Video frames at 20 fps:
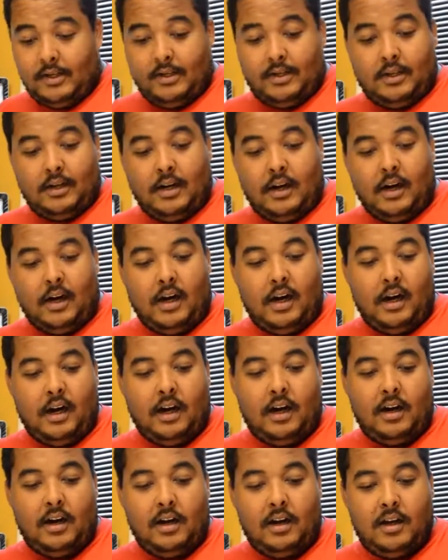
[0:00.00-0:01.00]
Yeah.
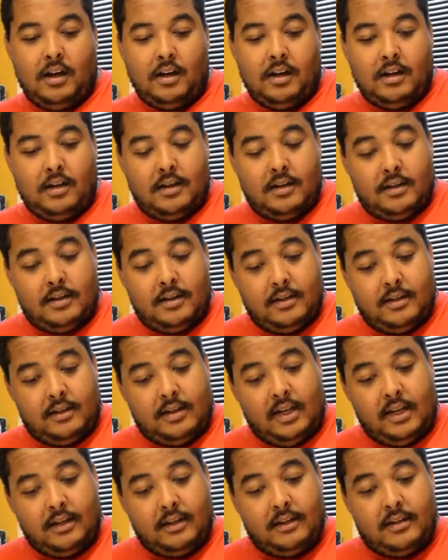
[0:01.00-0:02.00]

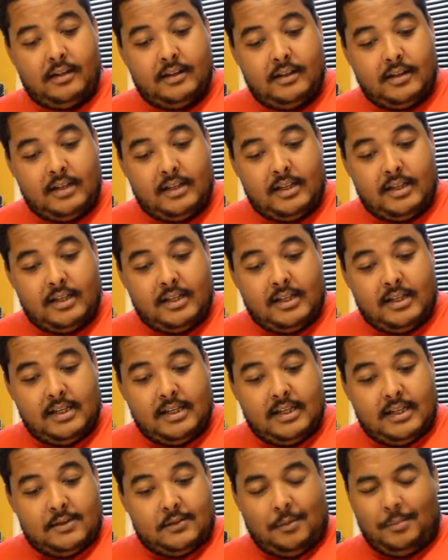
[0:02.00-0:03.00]

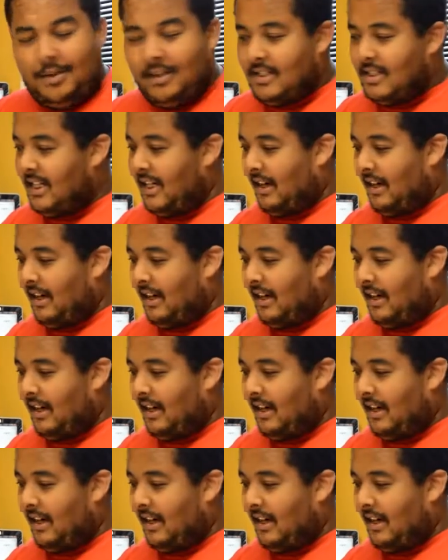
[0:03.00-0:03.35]
So I'm going to say,